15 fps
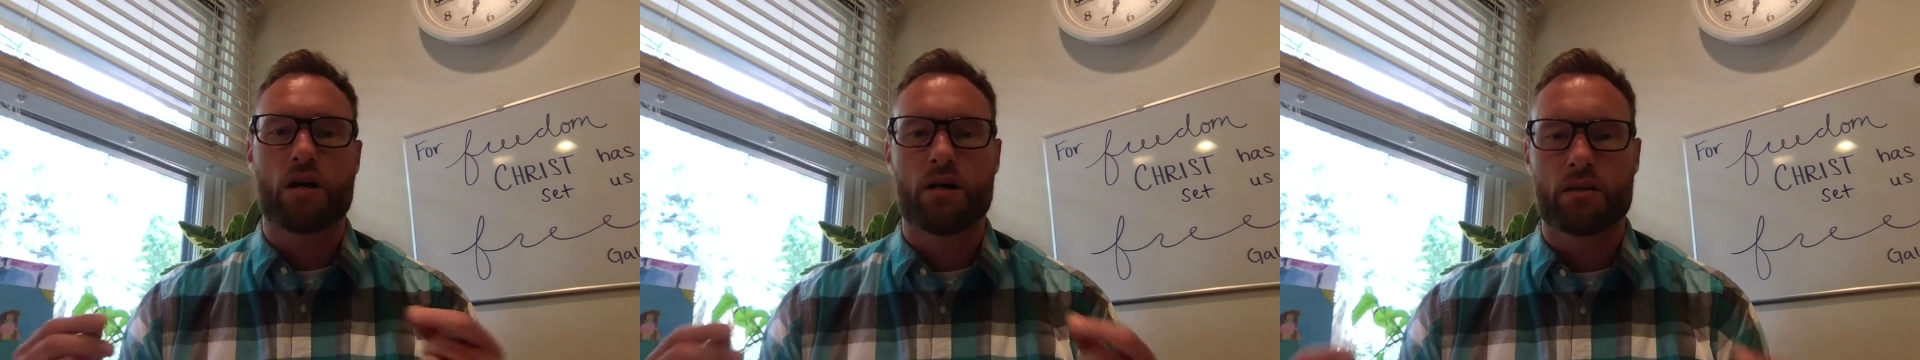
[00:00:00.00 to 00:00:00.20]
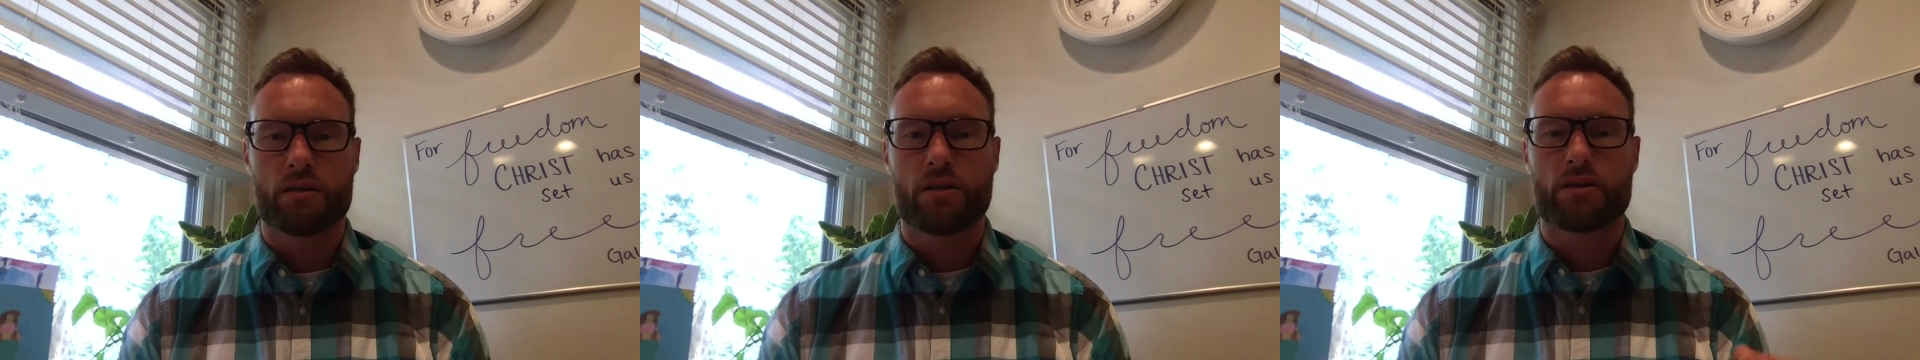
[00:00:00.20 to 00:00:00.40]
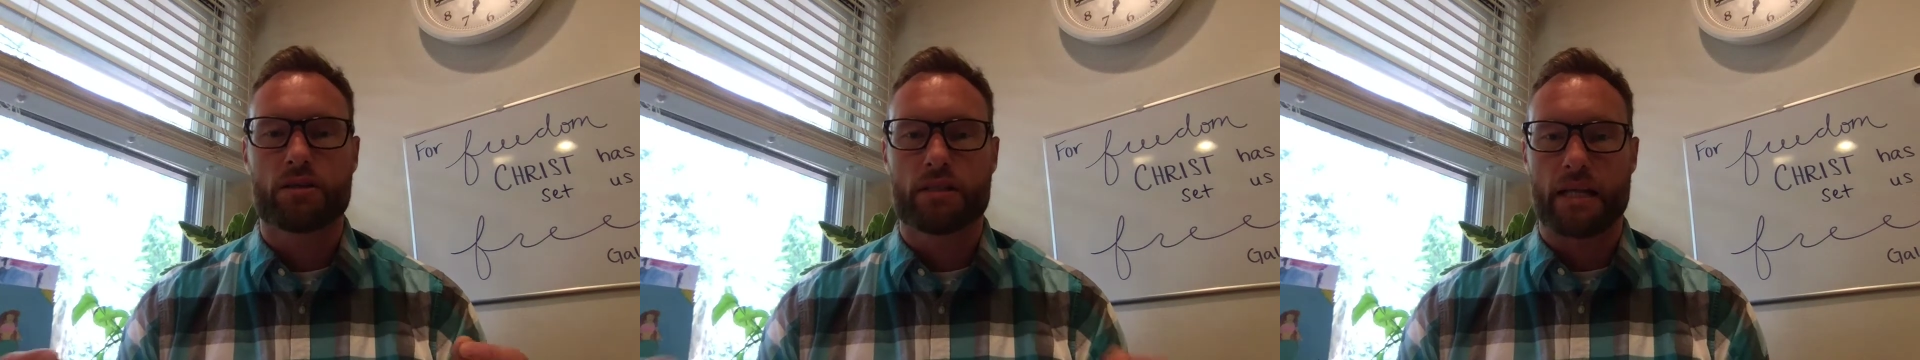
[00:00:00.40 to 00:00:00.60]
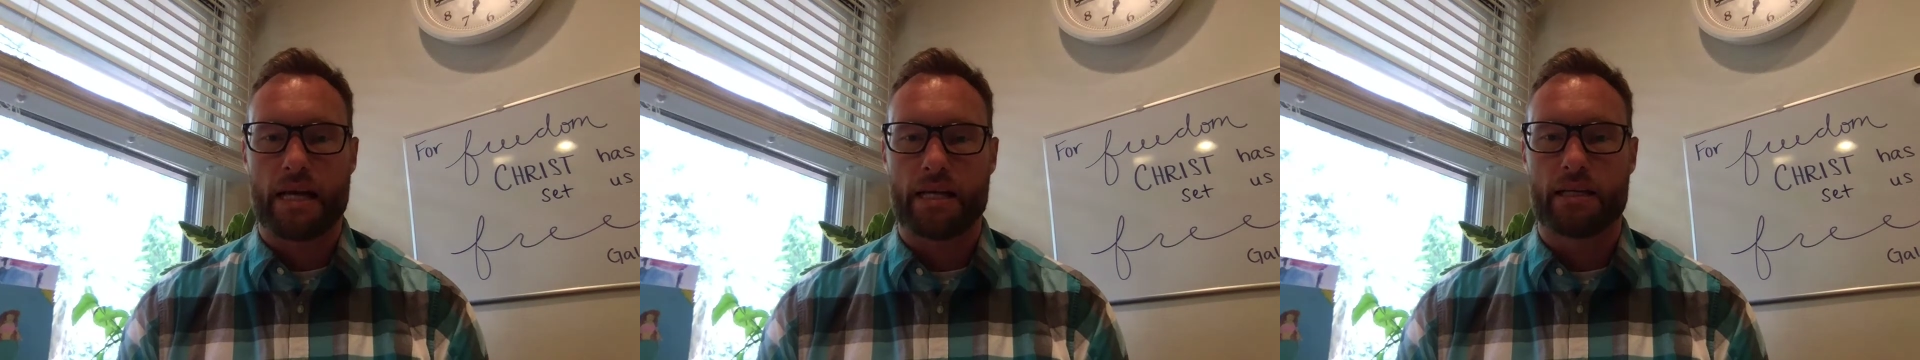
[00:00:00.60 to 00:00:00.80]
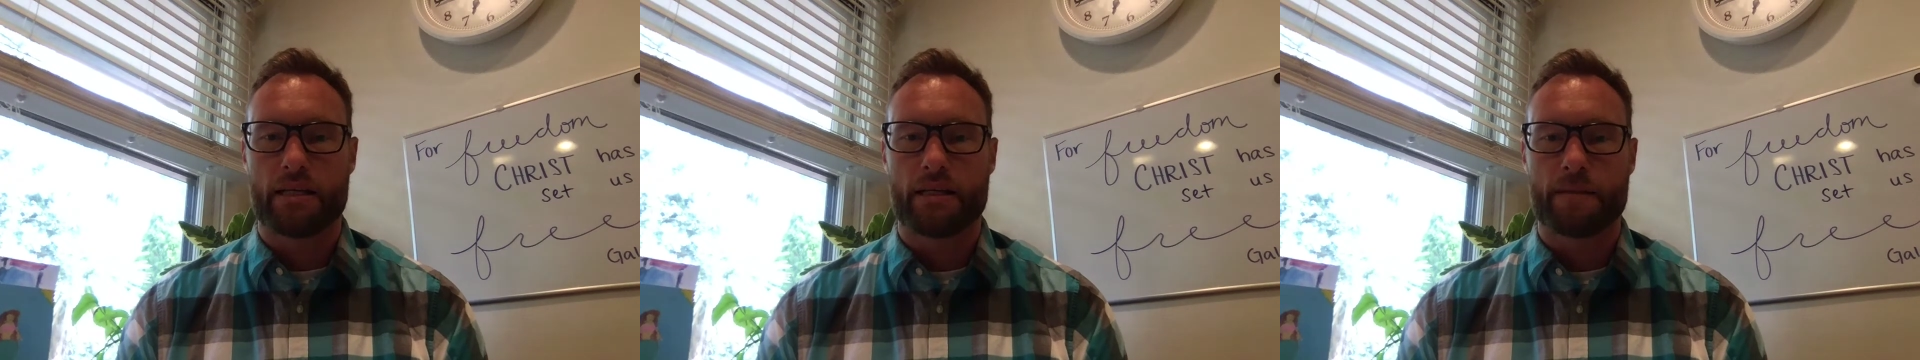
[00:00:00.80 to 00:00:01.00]

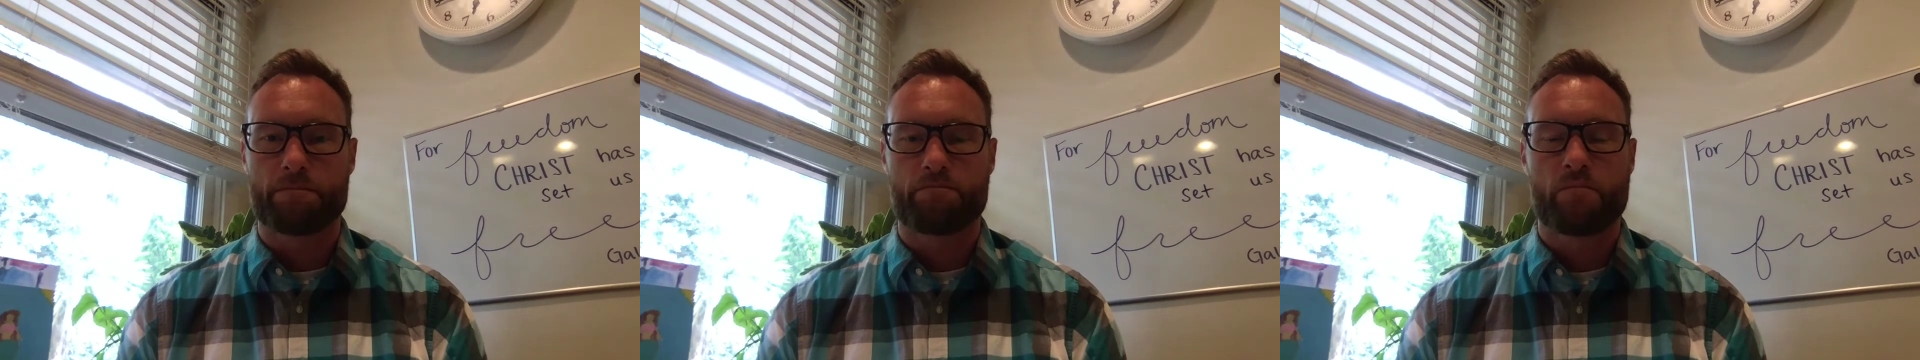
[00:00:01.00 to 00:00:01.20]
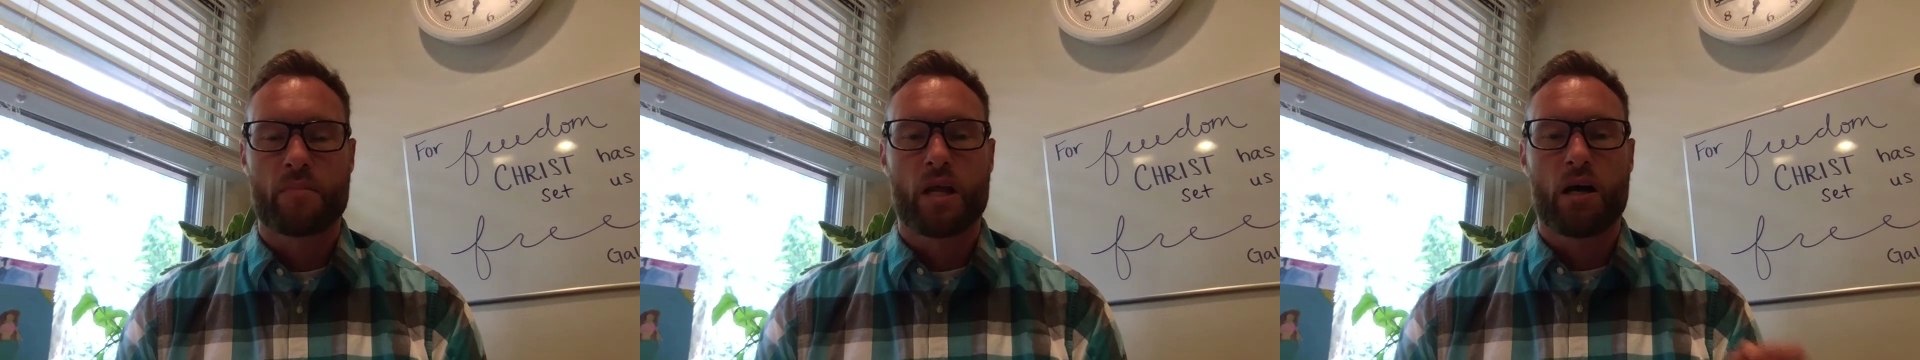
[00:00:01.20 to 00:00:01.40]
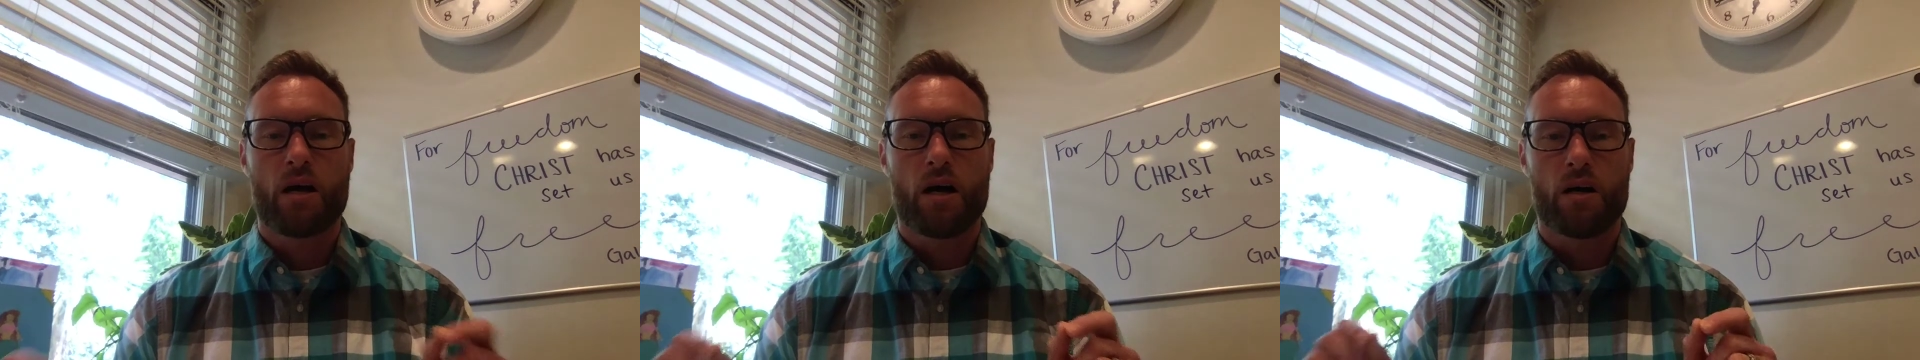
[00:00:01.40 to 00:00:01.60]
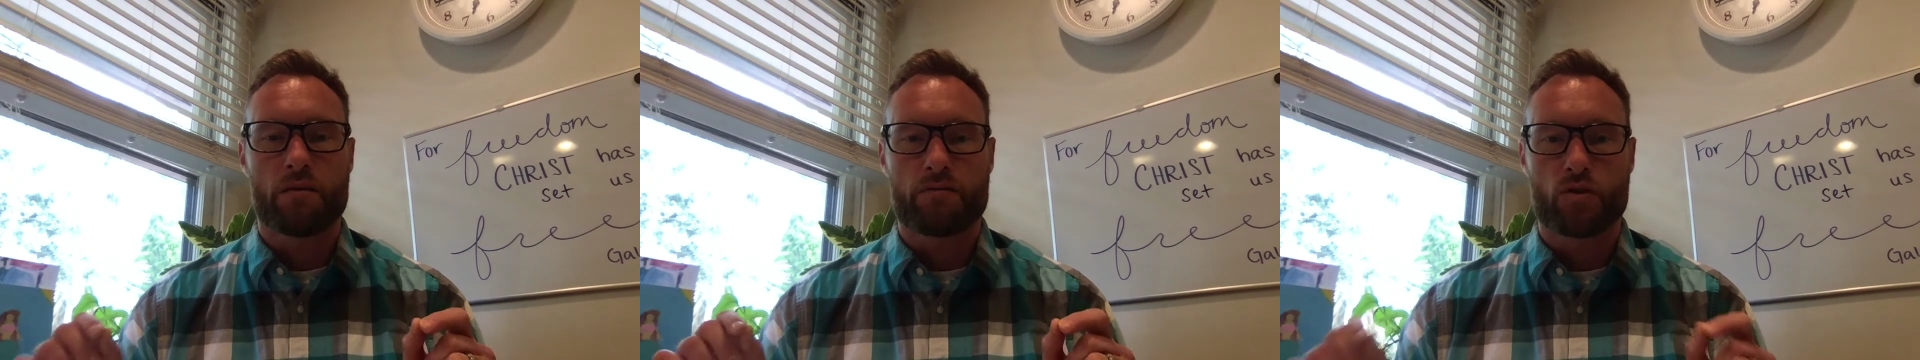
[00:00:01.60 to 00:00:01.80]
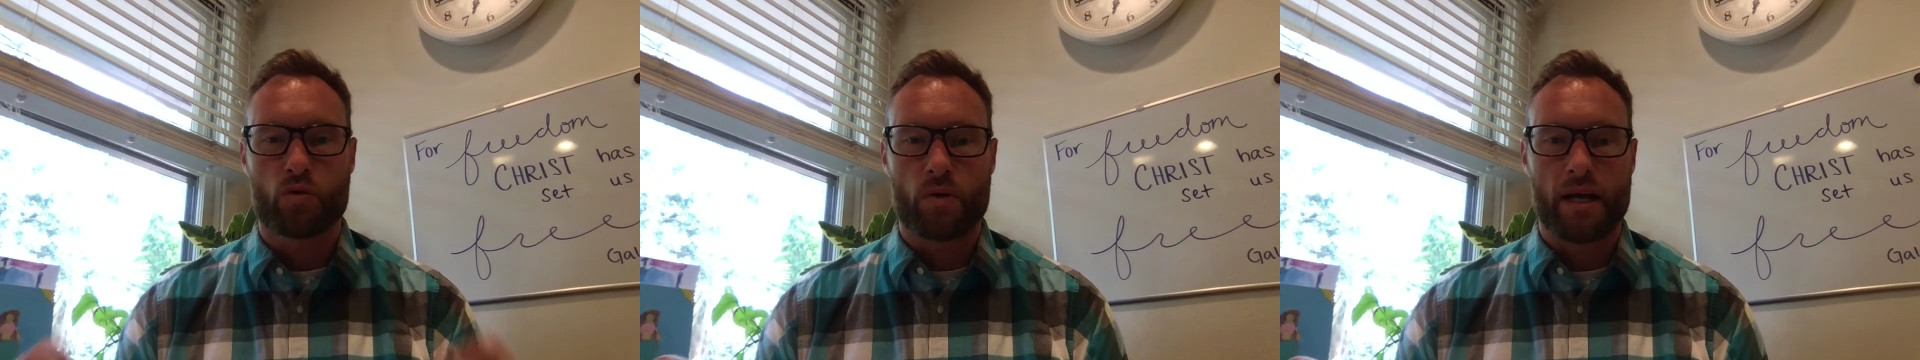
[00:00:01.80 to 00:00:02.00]
understanding
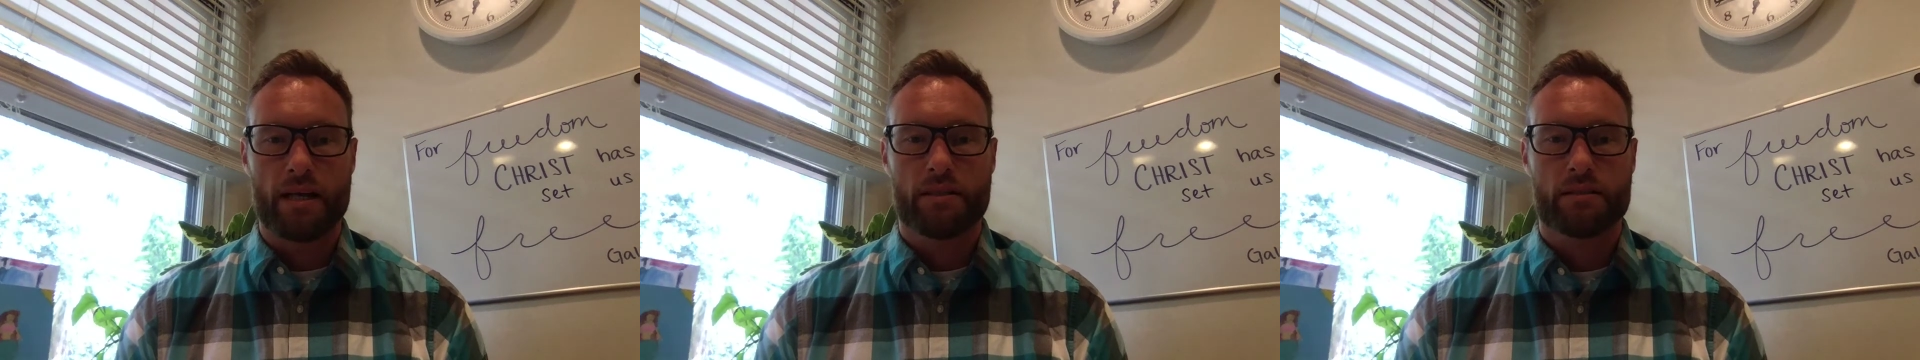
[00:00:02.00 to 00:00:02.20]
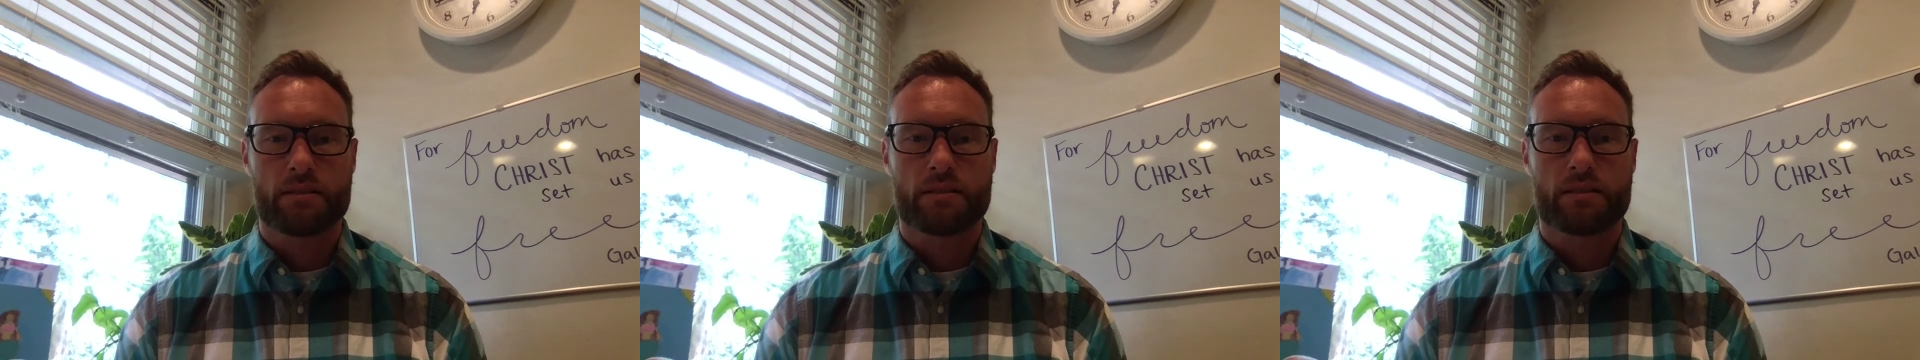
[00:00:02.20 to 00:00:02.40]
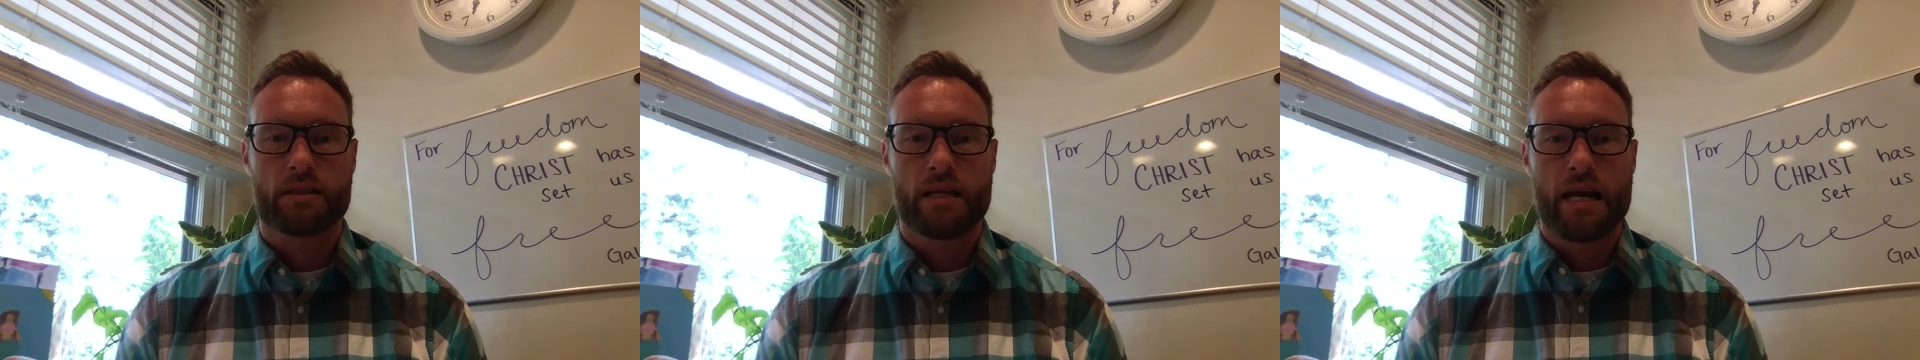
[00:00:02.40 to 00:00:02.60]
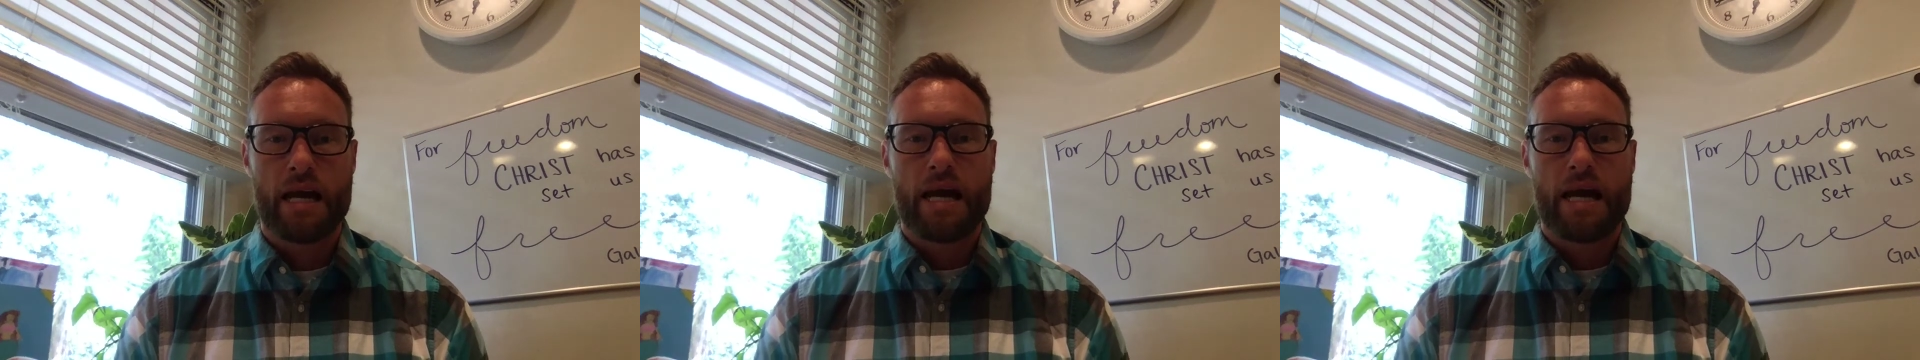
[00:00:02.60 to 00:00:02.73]
of grace